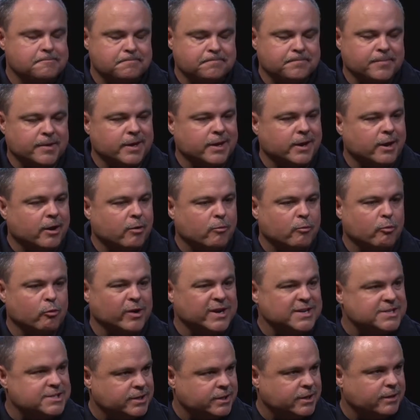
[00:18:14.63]
you know,
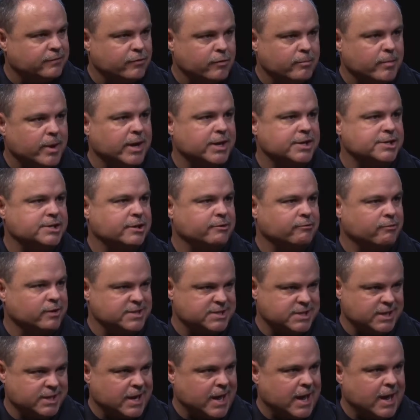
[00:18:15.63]
recent information,
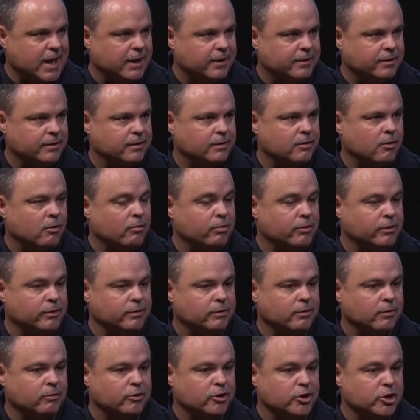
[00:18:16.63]
recent data on the
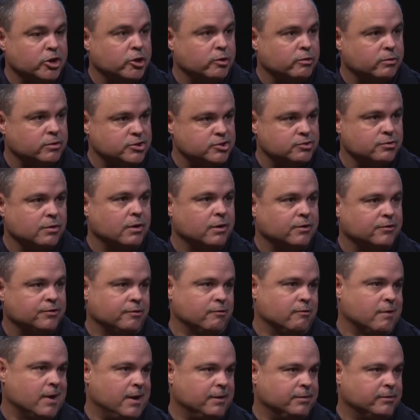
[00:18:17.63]
on the newest drugs that
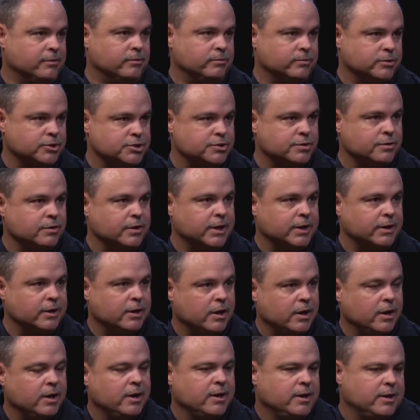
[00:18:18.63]
are out there on the street,
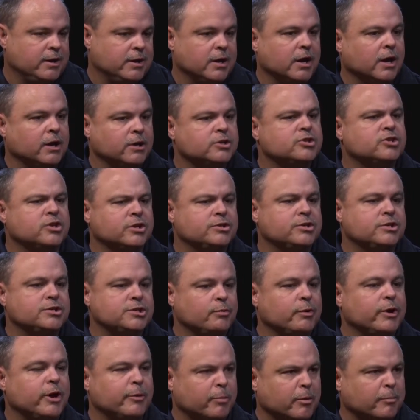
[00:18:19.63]
just so
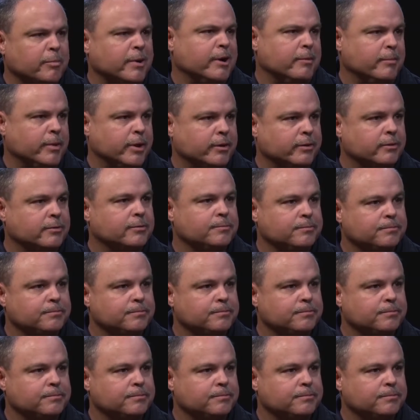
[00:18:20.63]
we can prepare better.